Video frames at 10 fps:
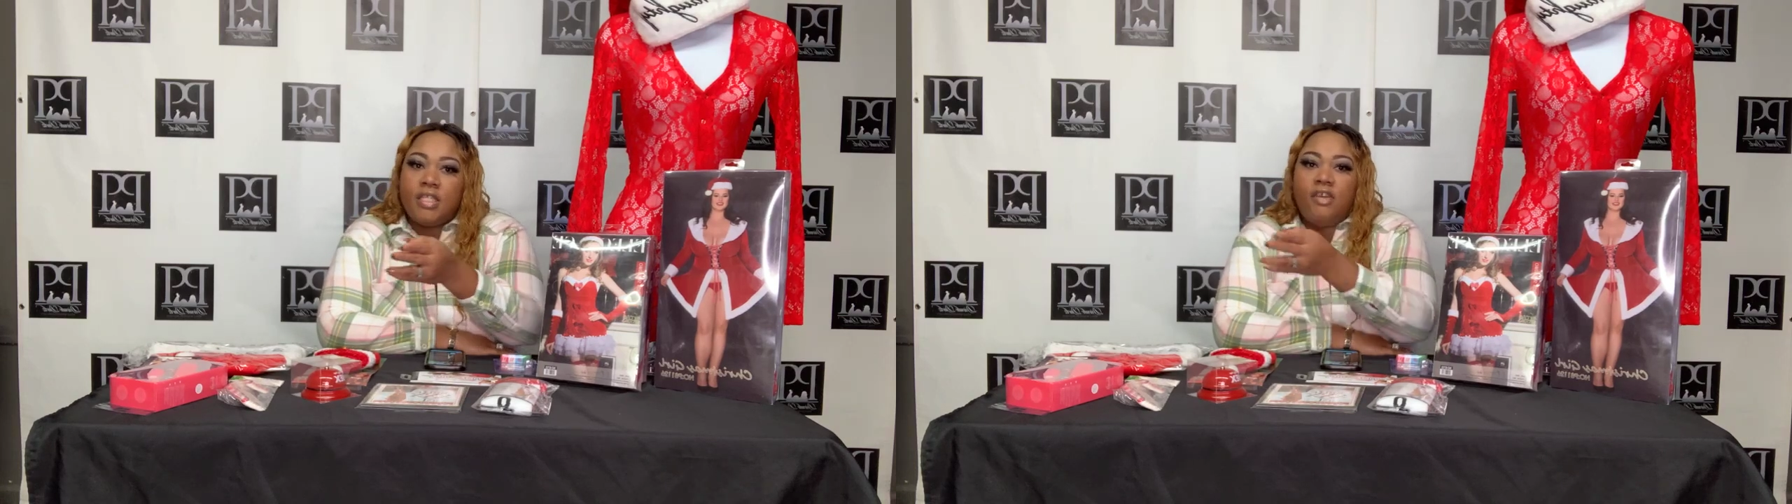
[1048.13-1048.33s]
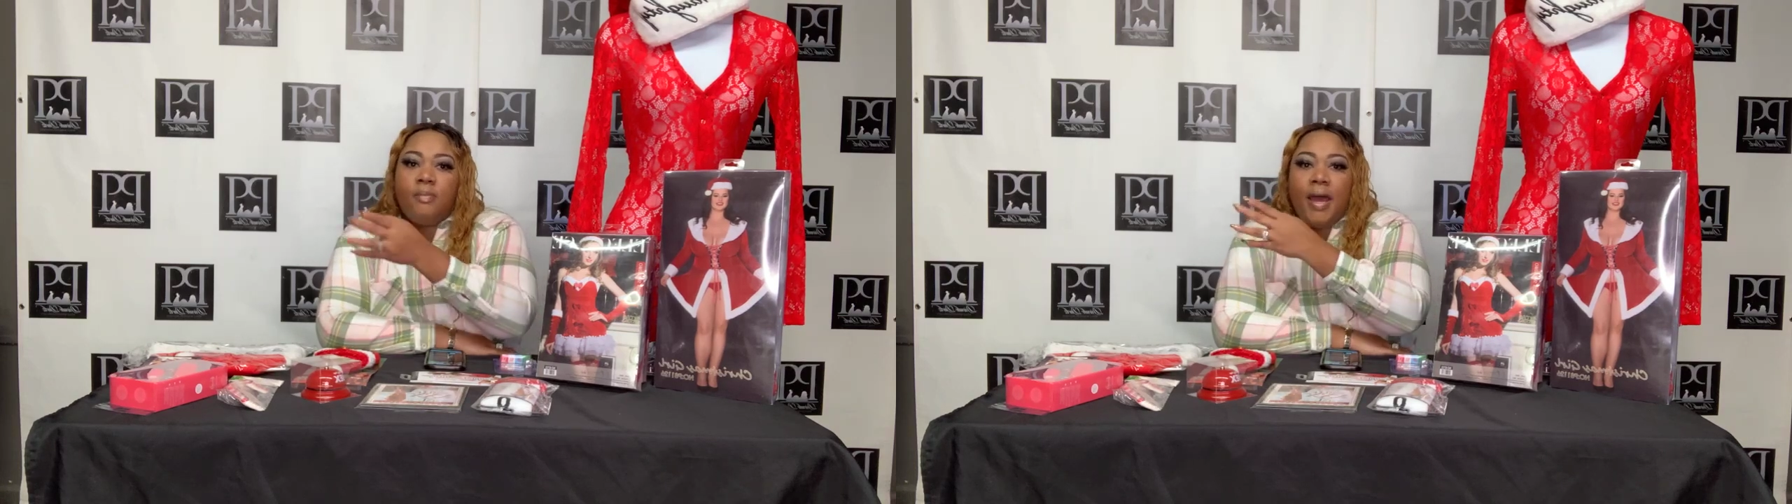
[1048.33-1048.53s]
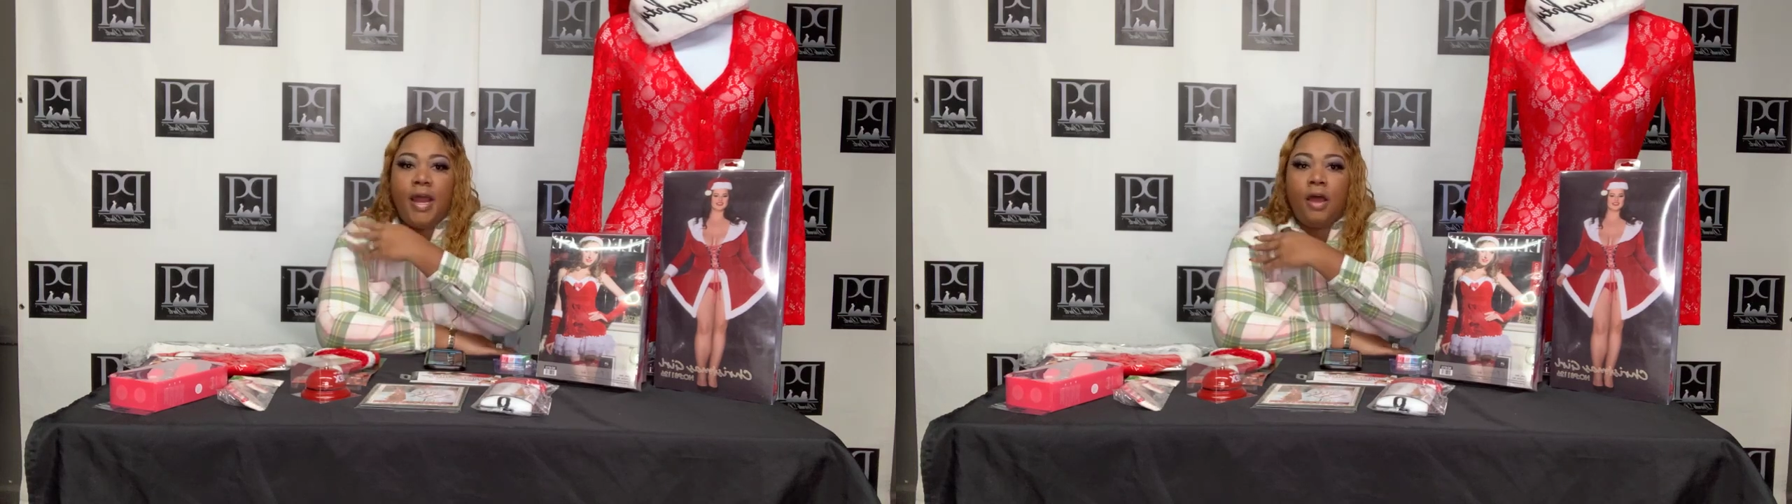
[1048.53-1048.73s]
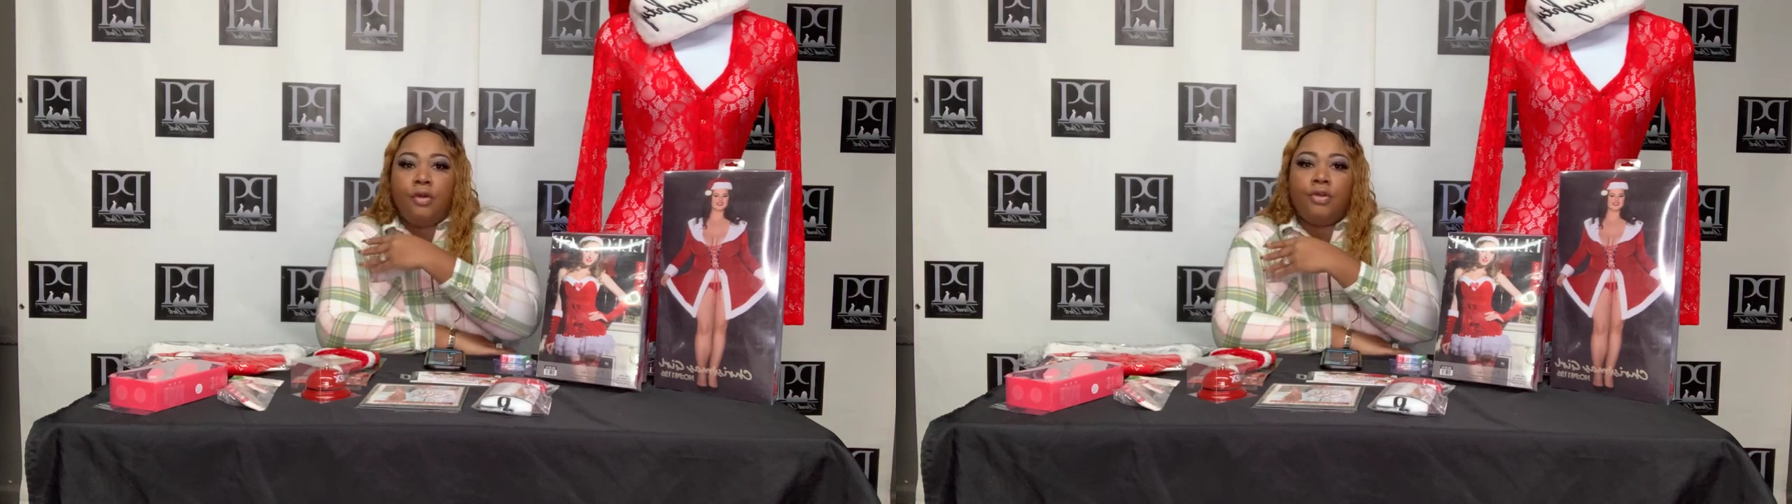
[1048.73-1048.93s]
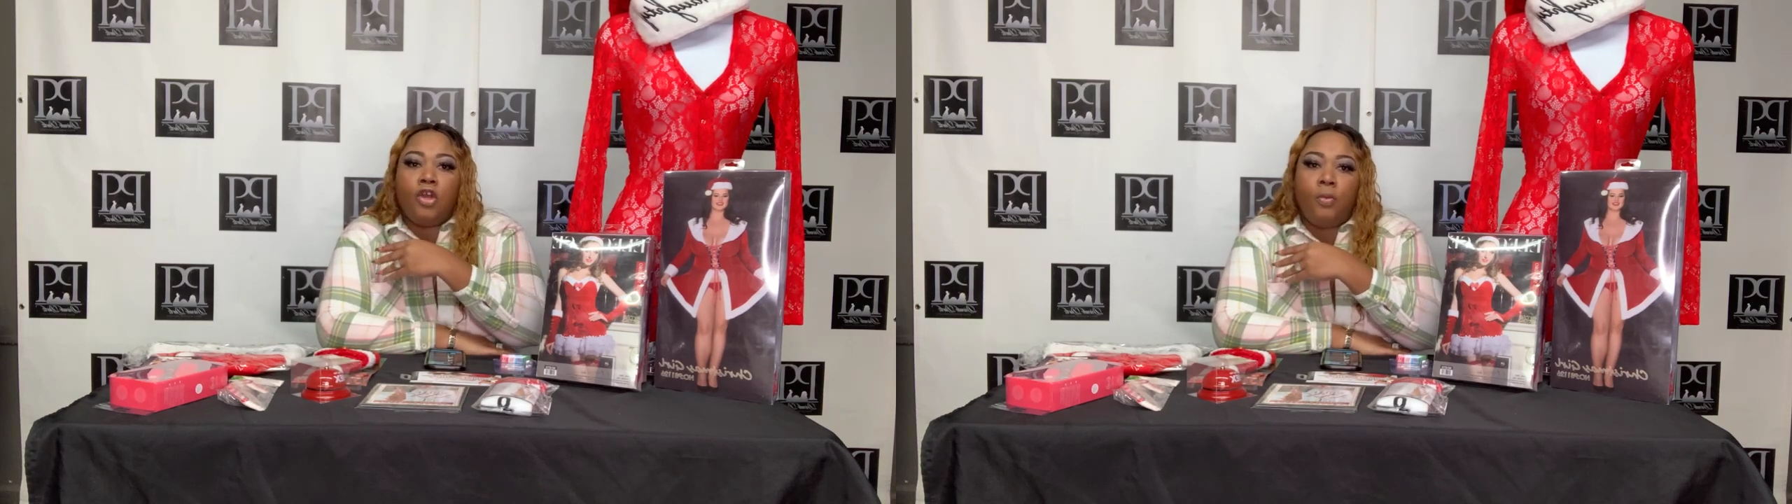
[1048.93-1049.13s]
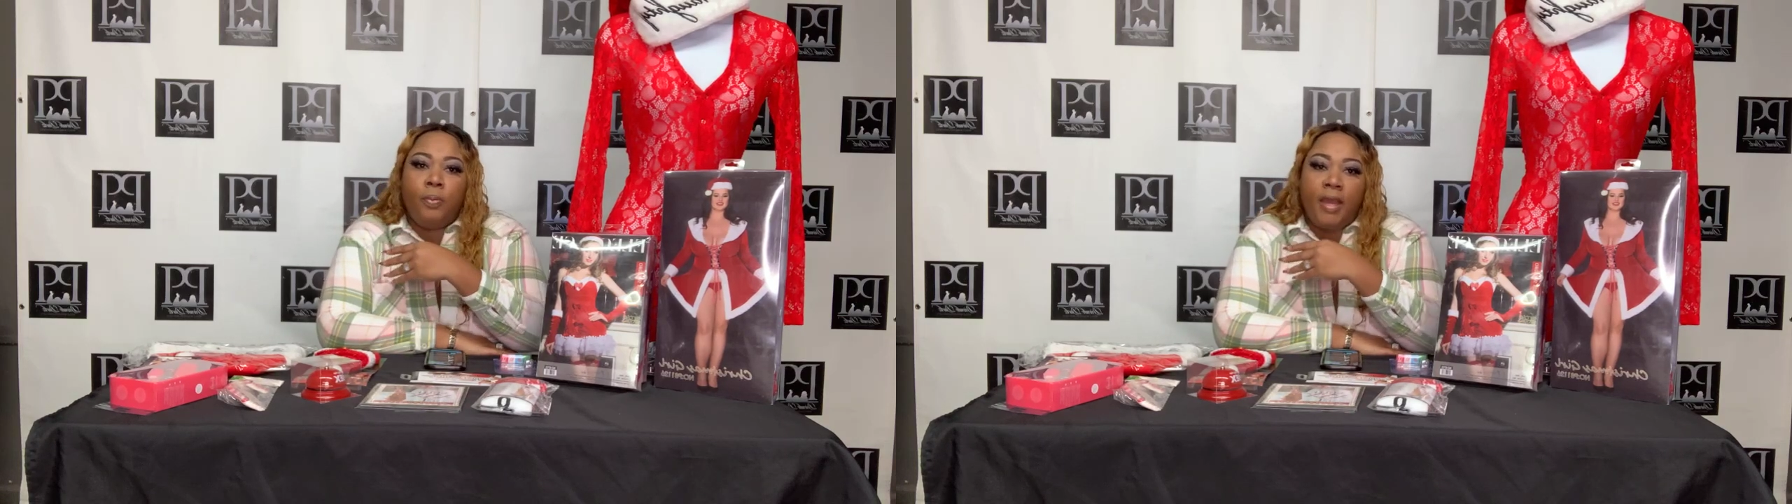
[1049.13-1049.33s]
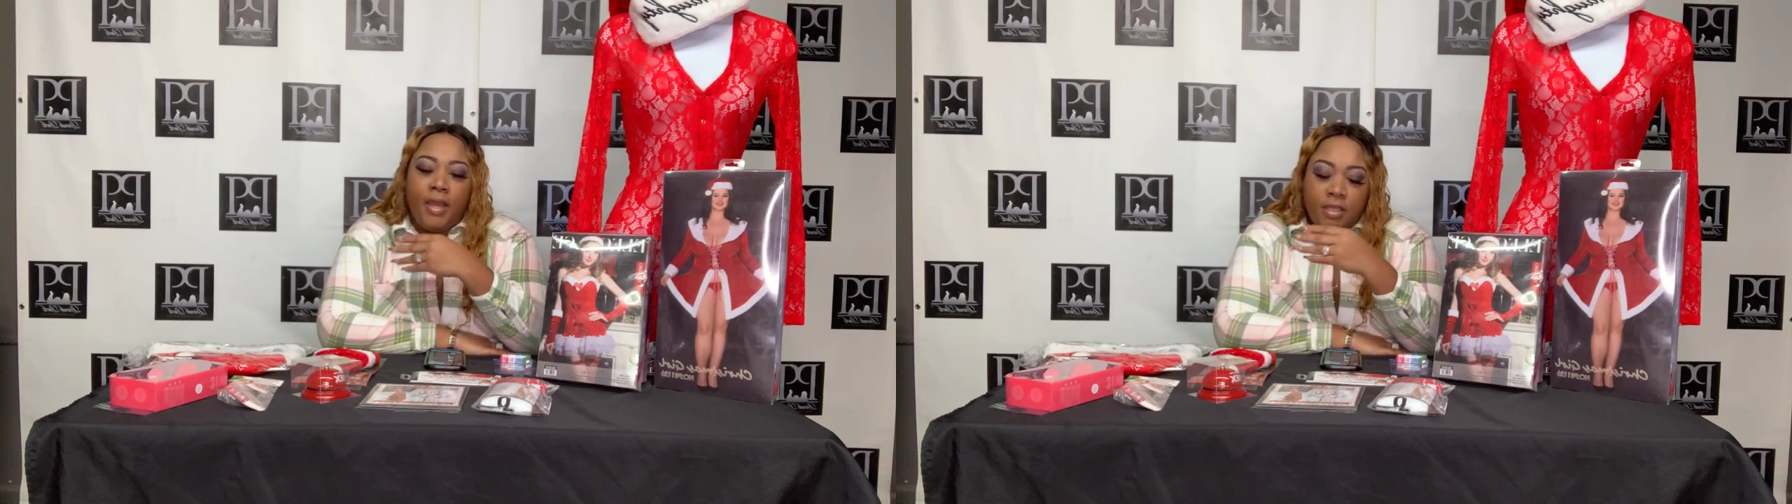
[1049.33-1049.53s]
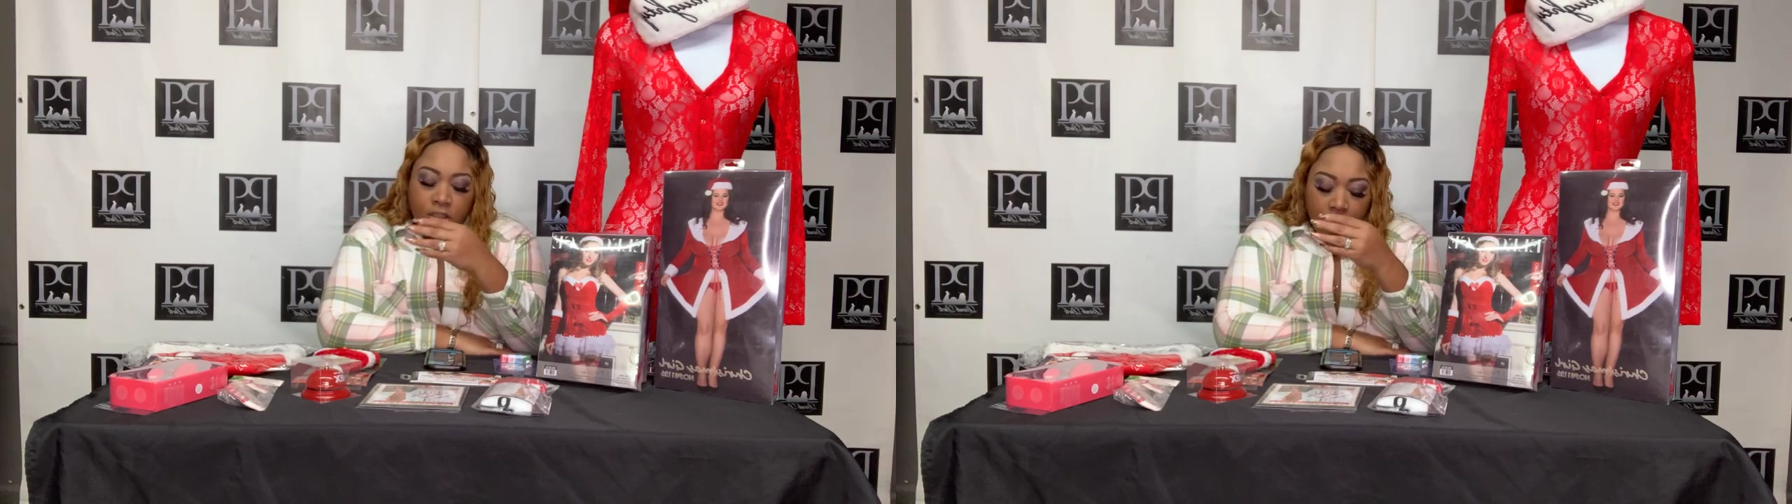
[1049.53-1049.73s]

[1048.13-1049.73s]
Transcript: everybody out on your page.